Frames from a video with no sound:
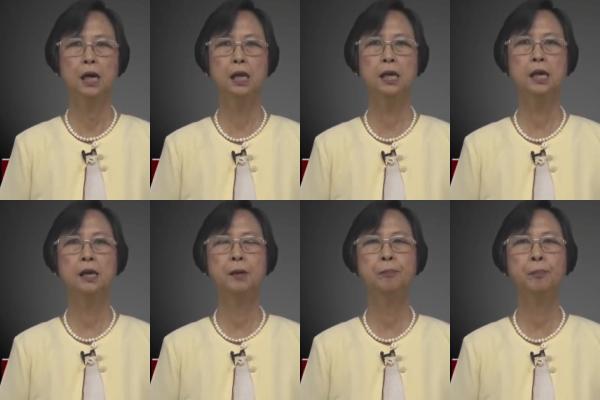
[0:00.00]

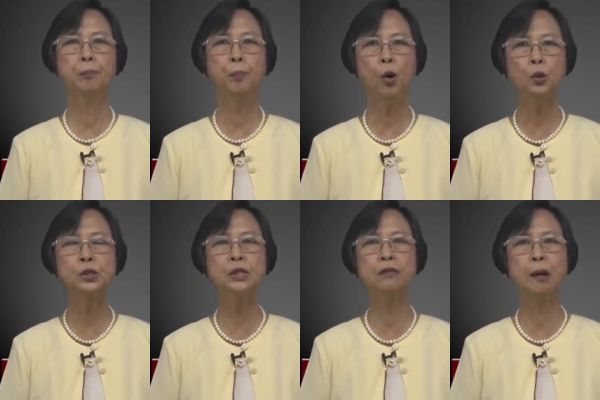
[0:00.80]
the
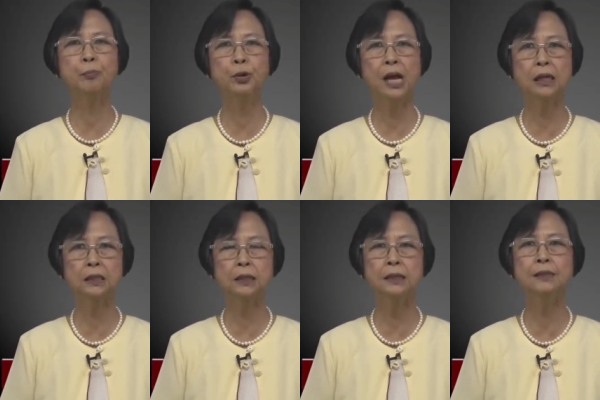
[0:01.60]

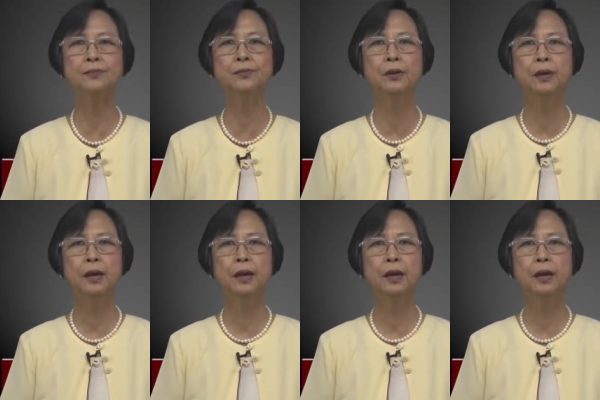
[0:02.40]
post-reproductive,